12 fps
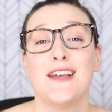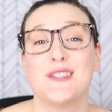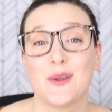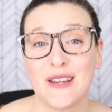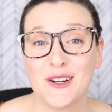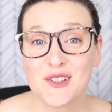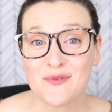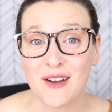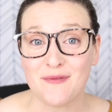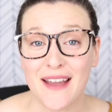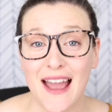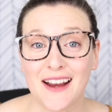So here's a
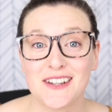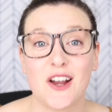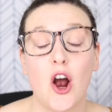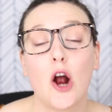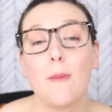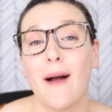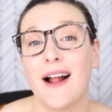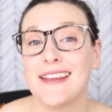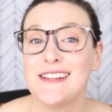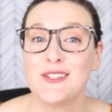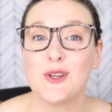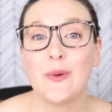fun fact. Our
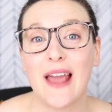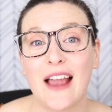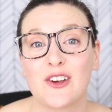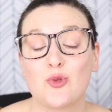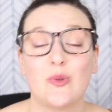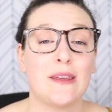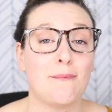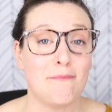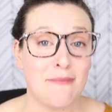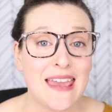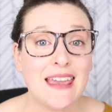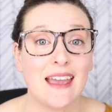bodies don't actually
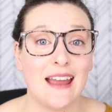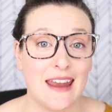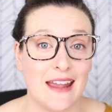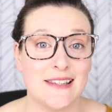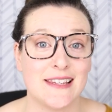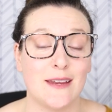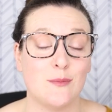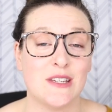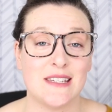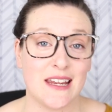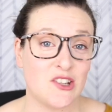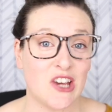make an enzyme to
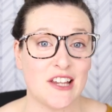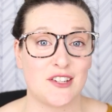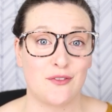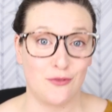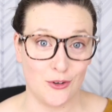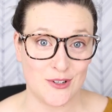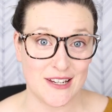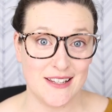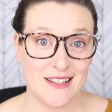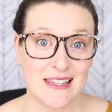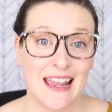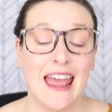digest
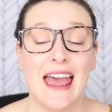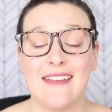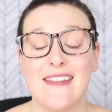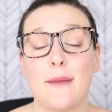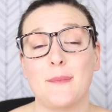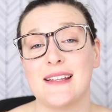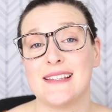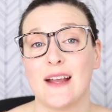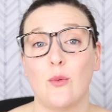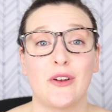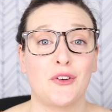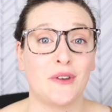fructans. And that means
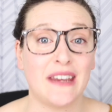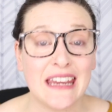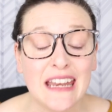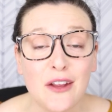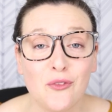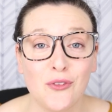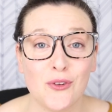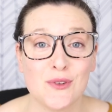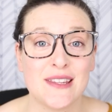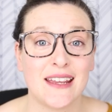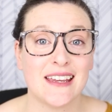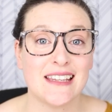that when you're eating foods
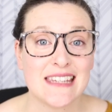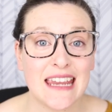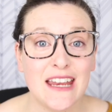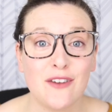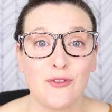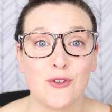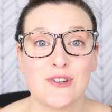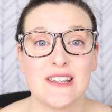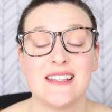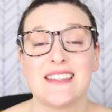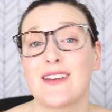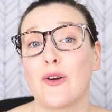that contain
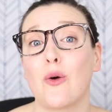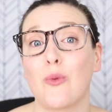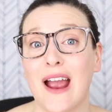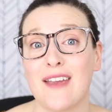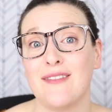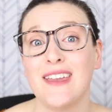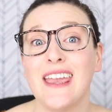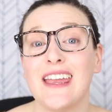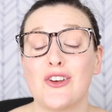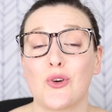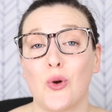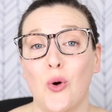fructans, they're arriving
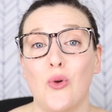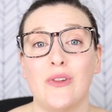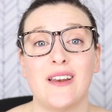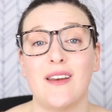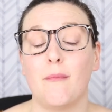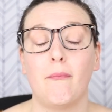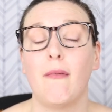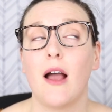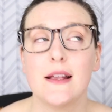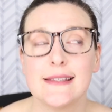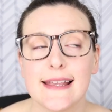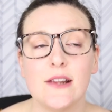in your colon
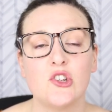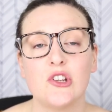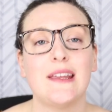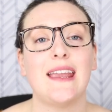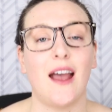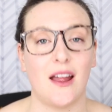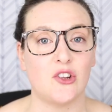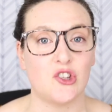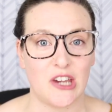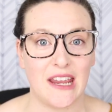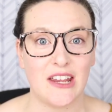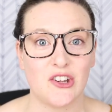essentially
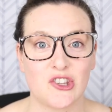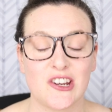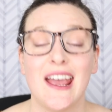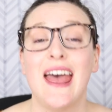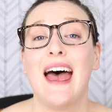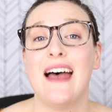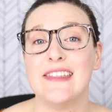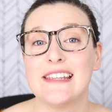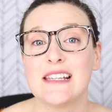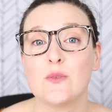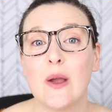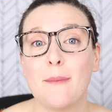unchanged. And this
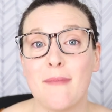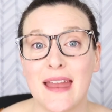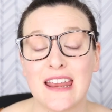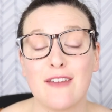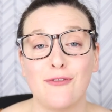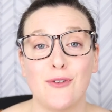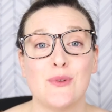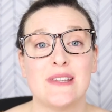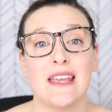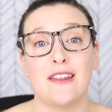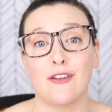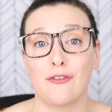is why many foods
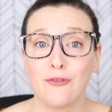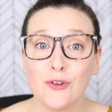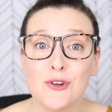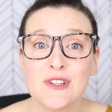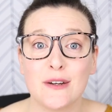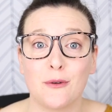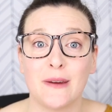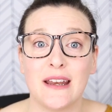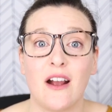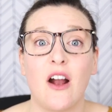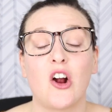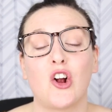in the fructan
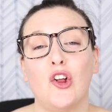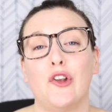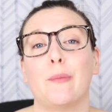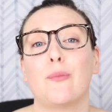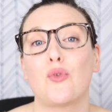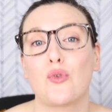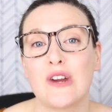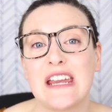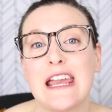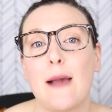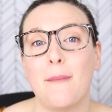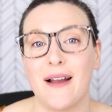arena are called
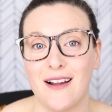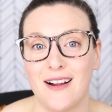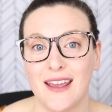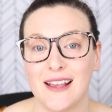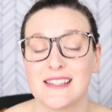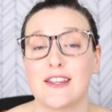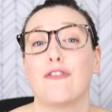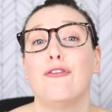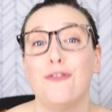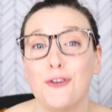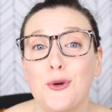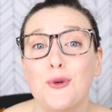prebiotics. They're
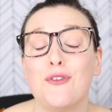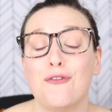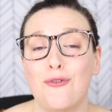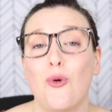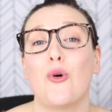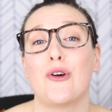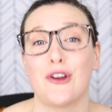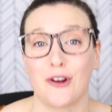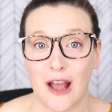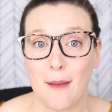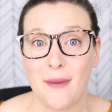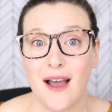food for your
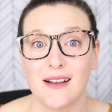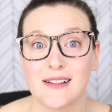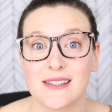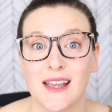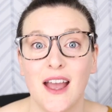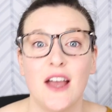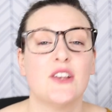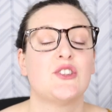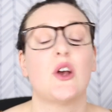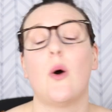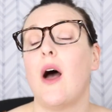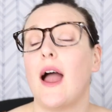gut bugs.
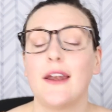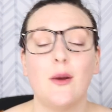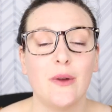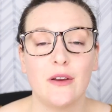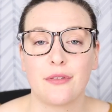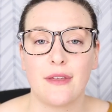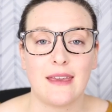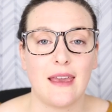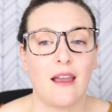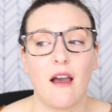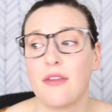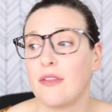So I know what you're
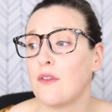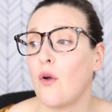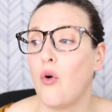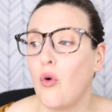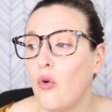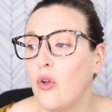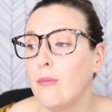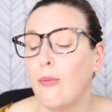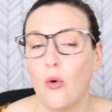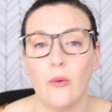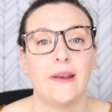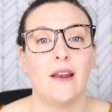thinking. I thought the whole
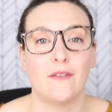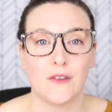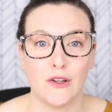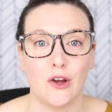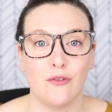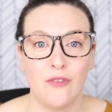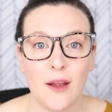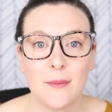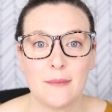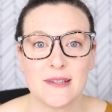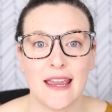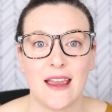point of the low
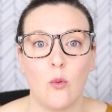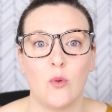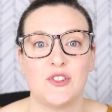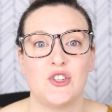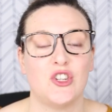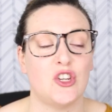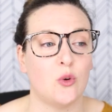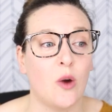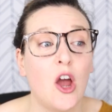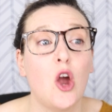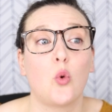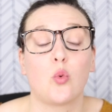FODMAP diet was to
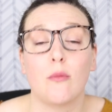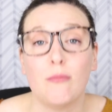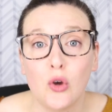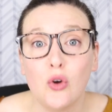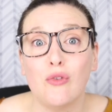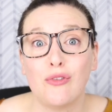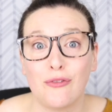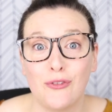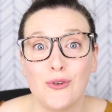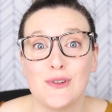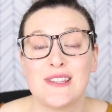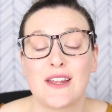remove
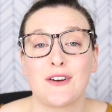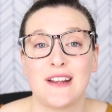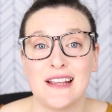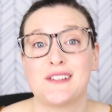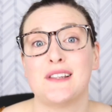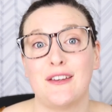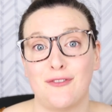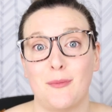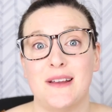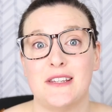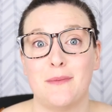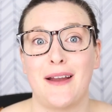foods that are easily
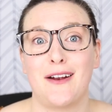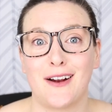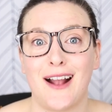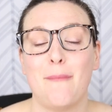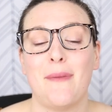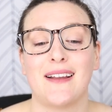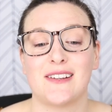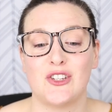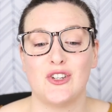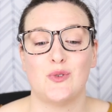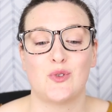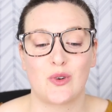fermented by our gut bugs
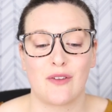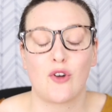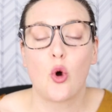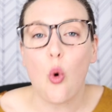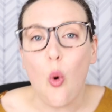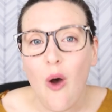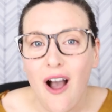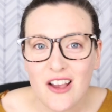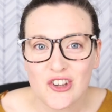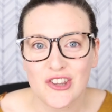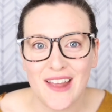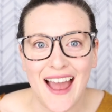to sort of
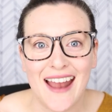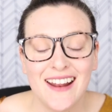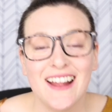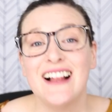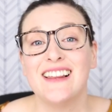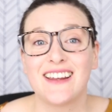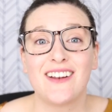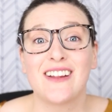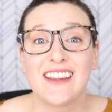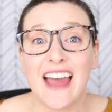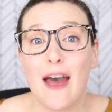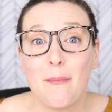quash that little
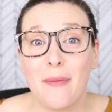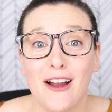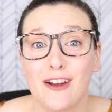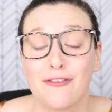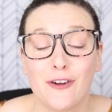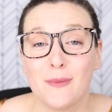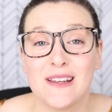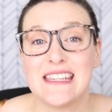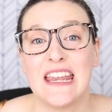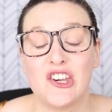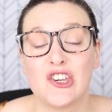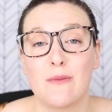gut bug
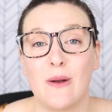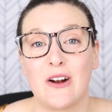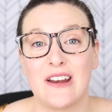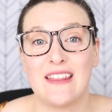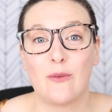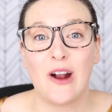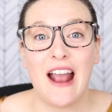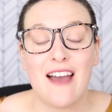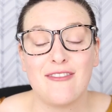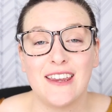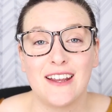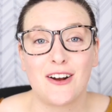fermentation party that we're
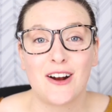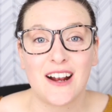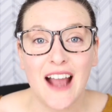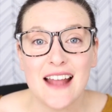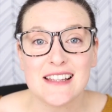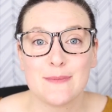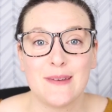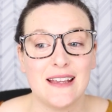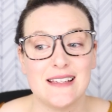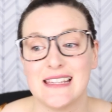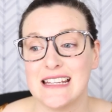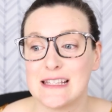having in our guts
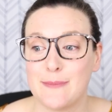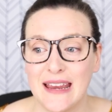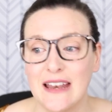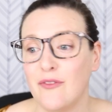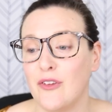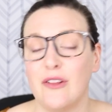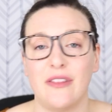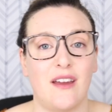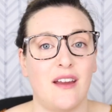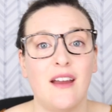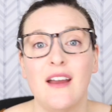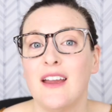because it's painful.
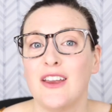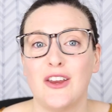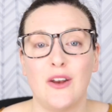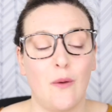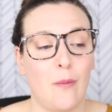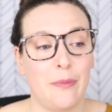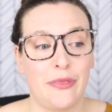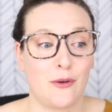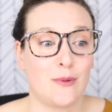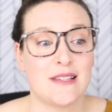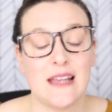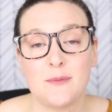The, you know, the
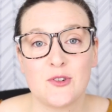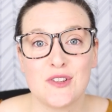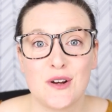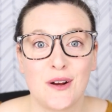receptors in